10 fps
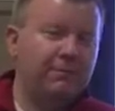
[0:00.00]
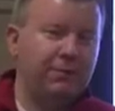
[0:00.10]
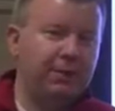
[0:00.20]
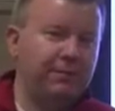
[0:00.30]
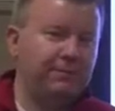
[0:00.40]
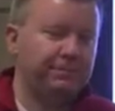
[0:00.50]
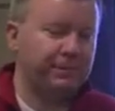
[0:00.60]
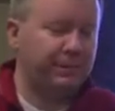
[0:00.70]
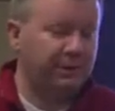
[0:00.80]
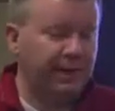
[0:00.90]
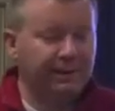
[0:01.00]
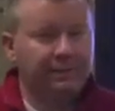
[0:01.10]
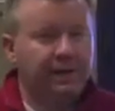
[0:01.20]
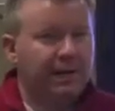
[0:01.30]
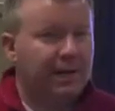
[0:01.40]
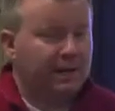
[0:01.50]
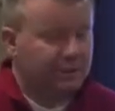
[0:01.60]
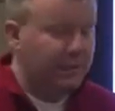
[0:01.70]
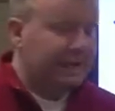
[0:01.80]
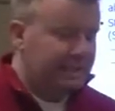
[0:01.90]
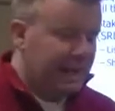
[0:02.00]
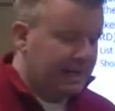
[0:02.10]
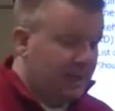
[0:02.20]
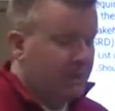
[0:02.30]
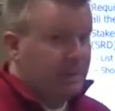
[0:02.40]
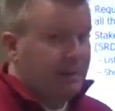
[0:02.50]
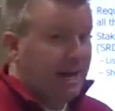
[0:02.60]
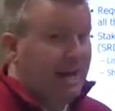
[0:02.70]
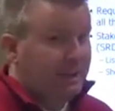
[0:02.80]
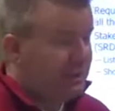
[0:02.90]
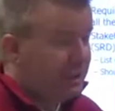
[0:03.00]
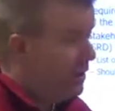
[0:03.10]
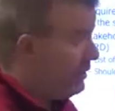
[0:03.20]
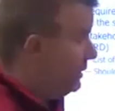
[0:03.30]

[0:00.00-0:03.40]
front, right? So that's that document. I just call it a